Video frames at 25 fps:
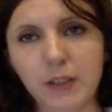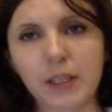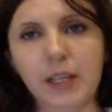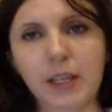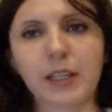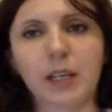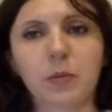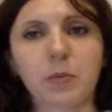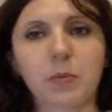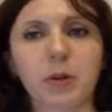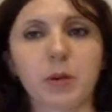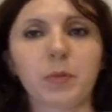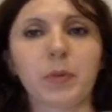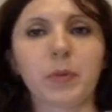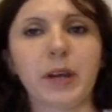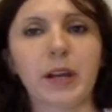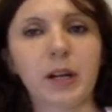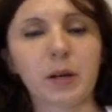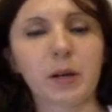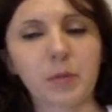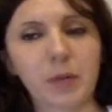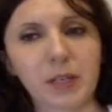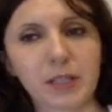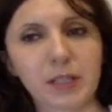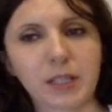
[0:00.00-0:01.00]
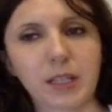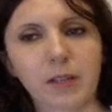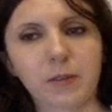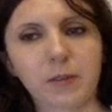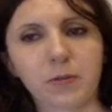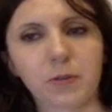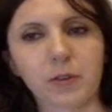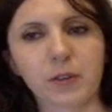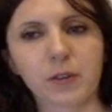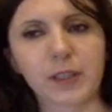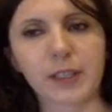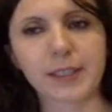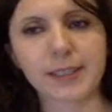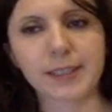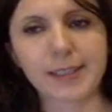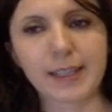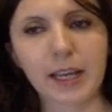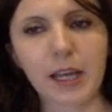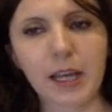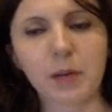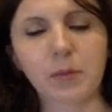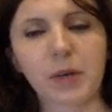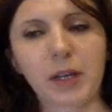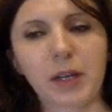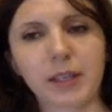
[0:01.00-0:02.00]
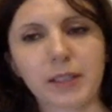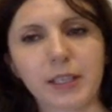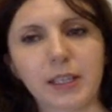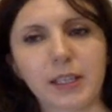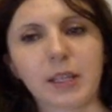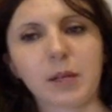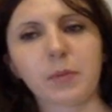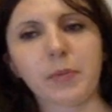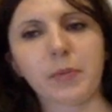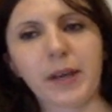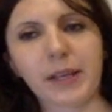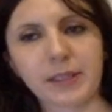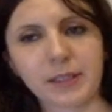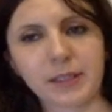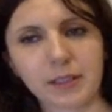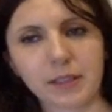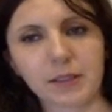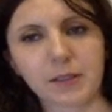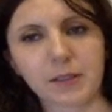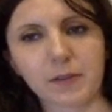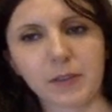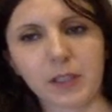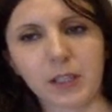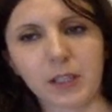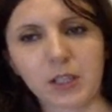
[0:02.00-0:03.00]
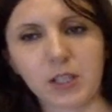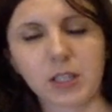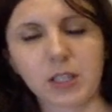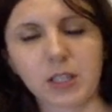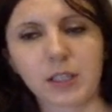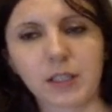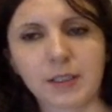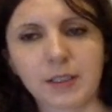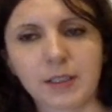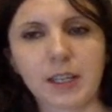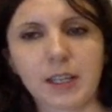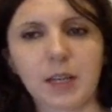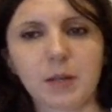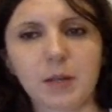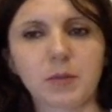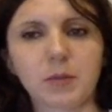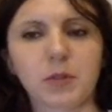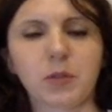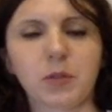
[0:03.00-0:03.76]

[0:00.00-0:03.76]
Then I prepared myself for an exam, and then I passed certification exam.